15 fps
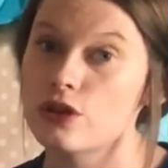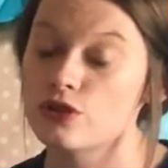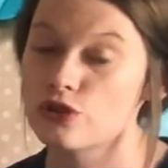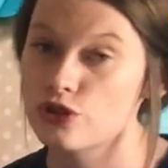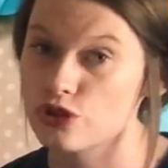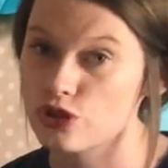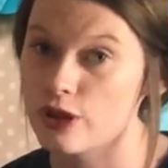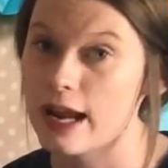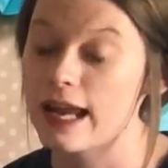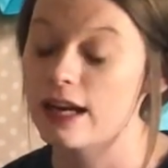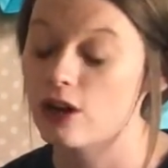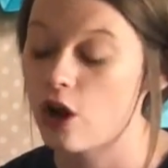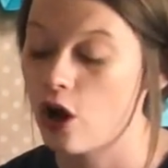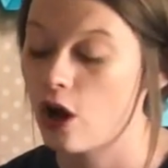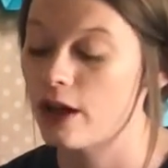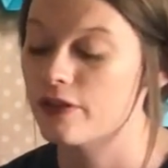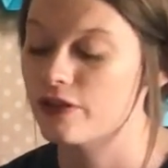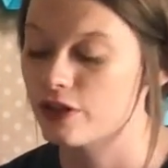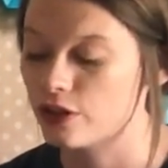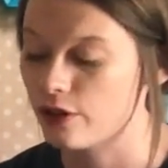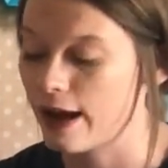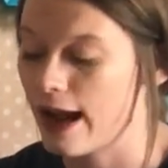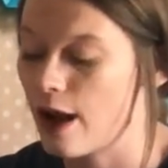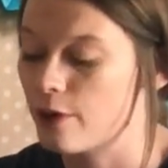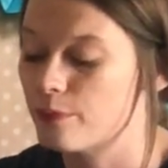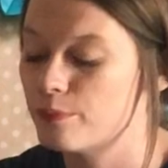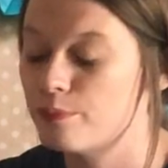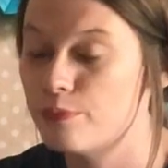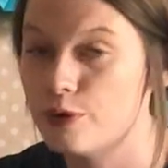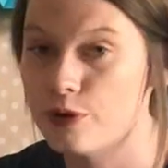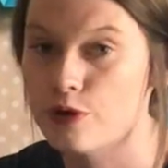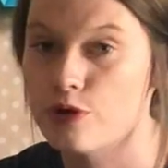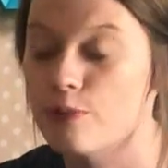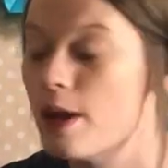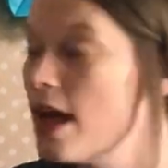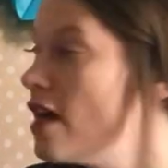straight on the ground. Boom.